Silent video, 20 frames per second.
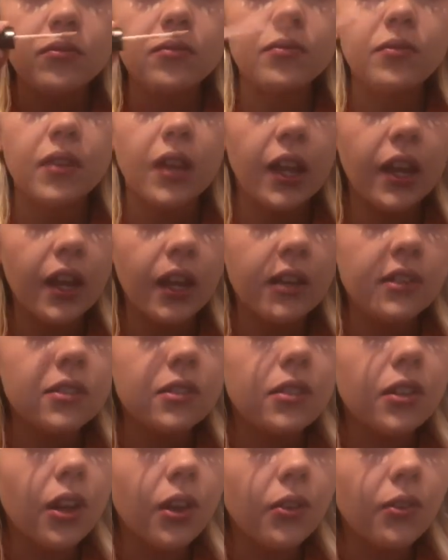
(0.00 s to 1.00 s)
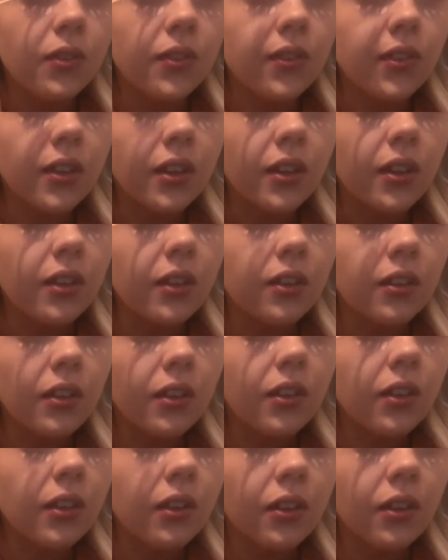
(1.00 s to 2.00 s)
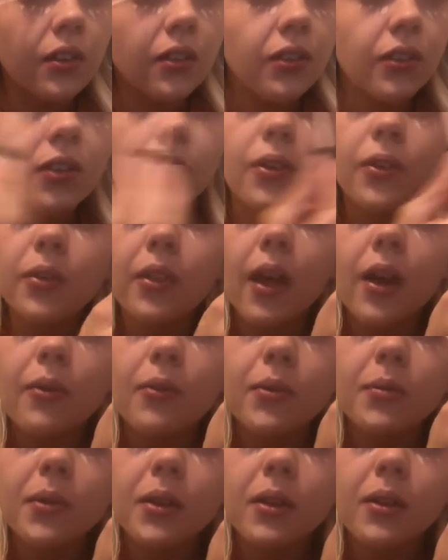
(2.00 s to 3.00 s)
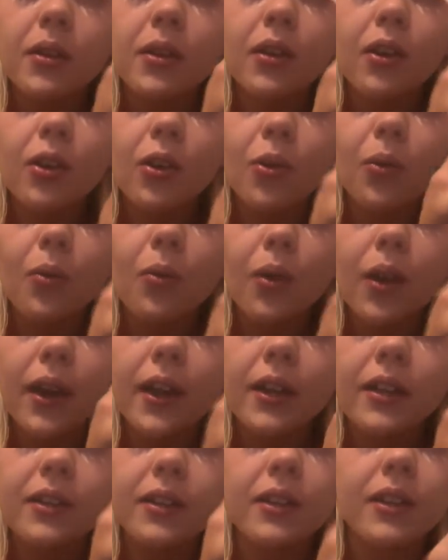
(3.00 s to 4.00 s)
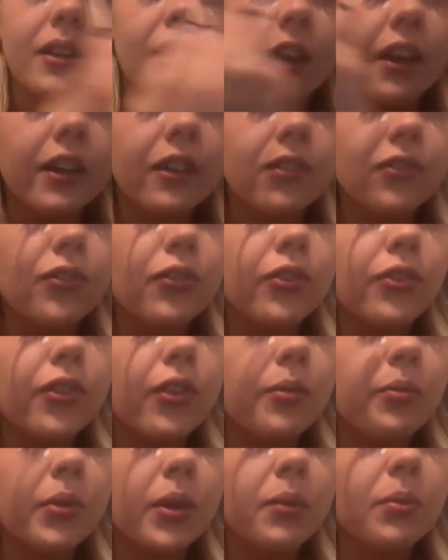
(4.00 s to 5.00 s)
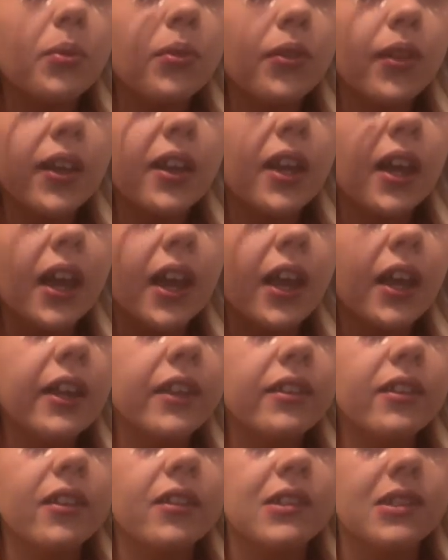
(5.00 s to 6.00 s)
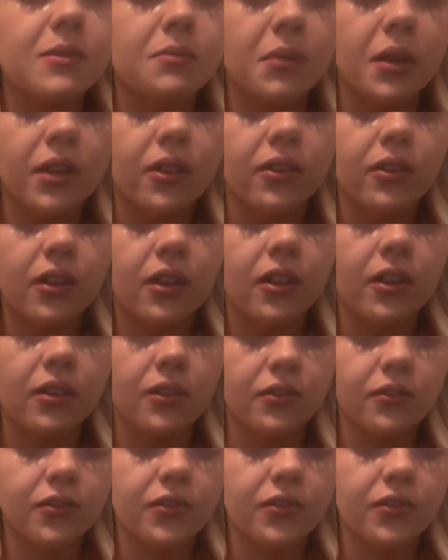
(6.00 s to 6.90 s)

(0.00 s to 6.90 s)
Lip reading: It has no scent, so that would be quite nice for some people that hate the smell of,